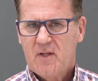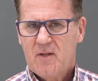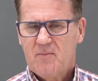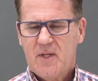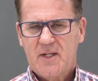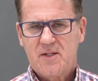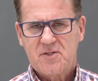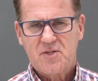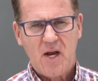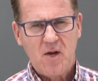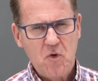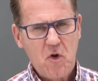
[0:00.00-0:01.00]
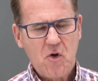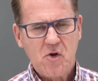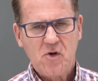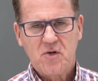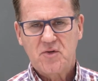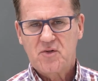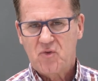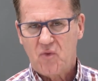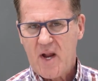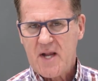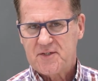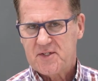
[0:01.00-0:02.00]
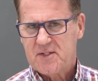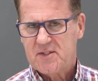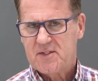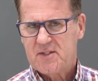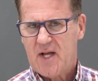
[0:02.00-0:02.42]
because I learned graces.